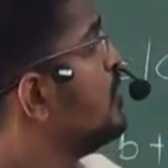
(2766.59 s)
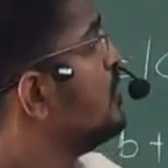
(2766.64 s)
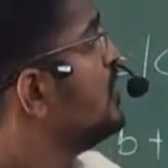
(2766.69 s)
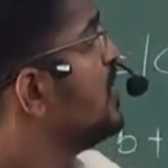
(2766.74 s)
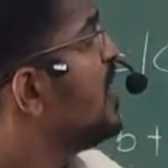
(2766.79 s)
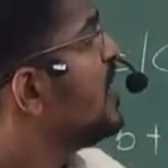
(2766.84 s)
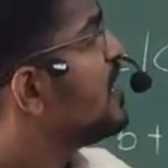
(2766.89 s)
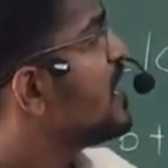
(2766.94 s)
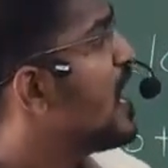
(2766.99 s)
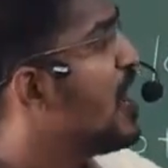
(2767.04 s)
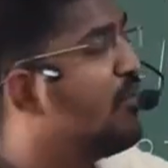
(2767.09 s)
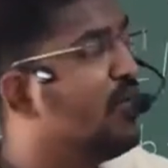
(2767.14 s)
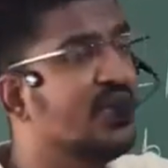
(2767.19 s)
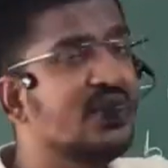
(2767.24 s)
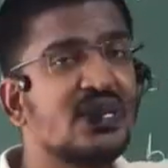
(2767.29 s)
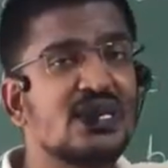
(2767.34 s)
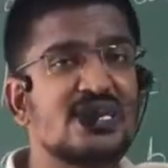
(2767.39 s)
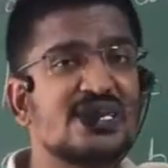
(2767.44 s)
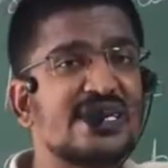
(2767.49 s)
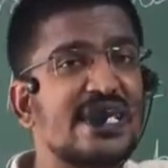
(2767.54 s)
they are
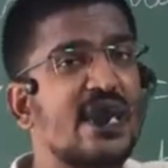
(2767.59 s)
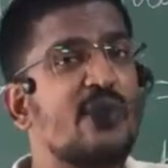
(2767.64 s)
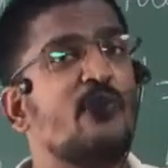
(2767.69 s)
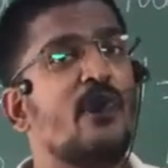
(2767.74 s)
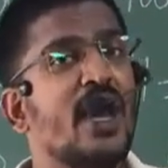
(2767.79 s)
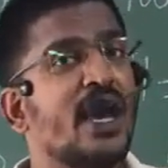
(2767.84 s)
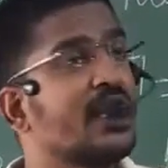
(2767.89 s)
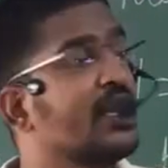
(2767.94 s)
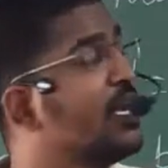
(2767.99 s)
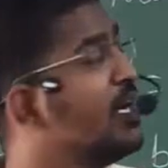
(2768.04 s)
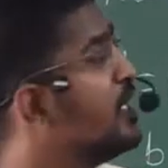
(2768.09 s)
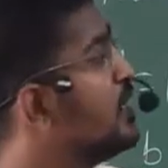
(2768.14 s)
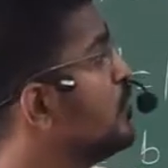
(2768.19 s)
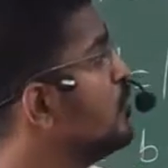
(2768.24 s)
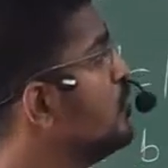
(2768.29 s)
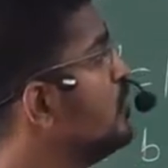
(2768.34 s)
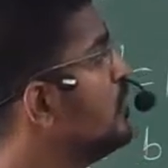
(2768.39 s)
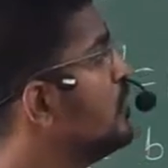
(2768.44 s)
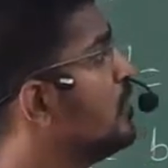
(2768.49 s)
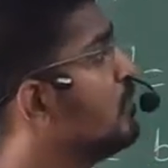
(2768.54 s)
having the same
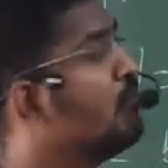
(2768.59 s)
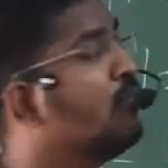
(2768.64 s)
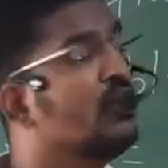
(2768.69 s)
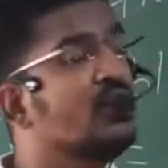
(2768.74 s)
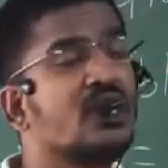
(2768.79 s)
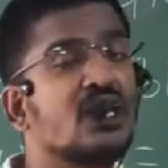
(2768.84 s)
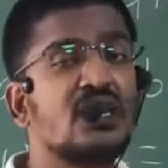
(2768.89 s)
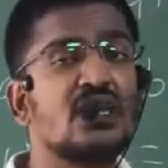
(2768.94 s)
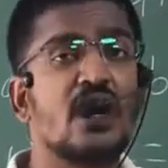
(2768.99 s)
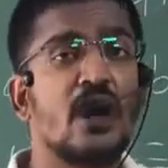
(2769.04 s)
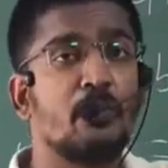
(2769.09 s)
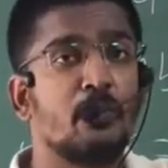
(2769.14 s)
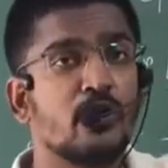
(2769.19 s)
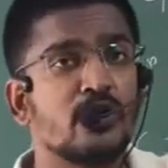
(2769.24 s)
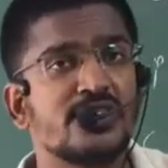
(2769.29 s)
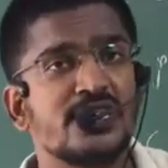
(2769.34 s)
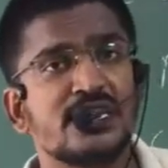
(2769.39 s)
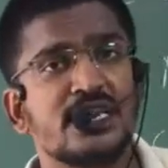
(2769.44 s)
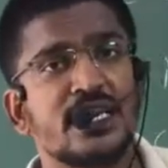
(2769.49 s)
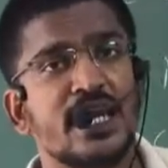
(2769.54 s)
magnitude but in the
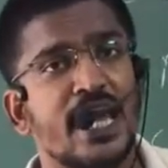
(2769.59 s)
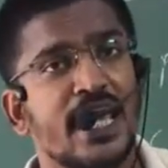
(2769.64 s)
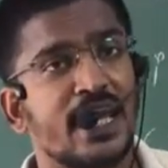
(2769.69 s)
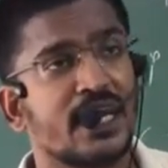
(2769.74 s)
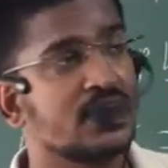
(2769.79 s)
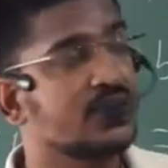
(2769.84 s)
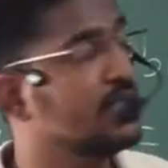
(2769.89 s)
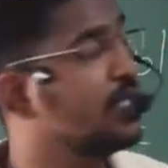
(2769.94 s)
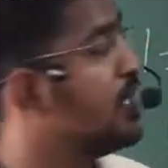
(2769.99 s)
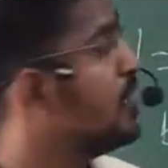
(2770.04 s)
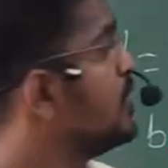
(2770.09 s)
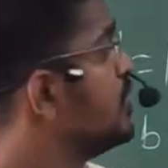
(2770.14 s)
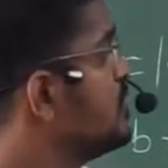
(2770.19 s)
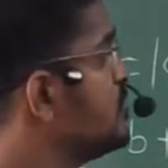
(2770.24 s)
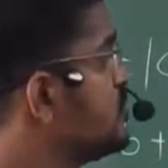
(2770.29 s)
opposite direction.